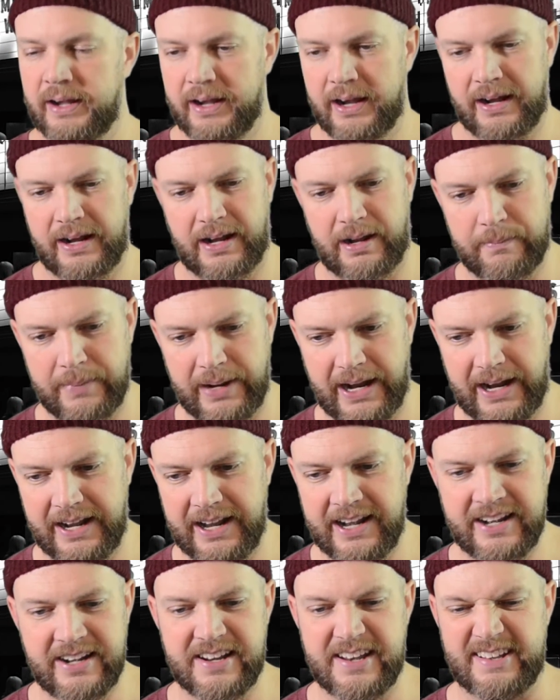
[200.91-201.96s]
Man,
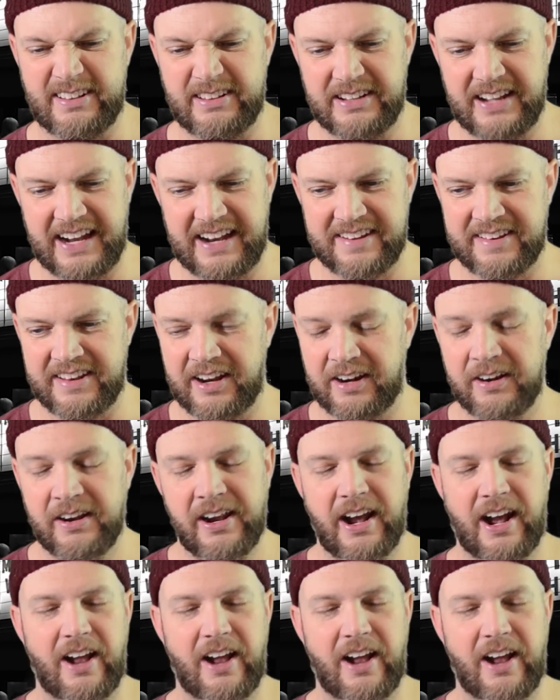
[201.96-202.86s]
and he just lays there.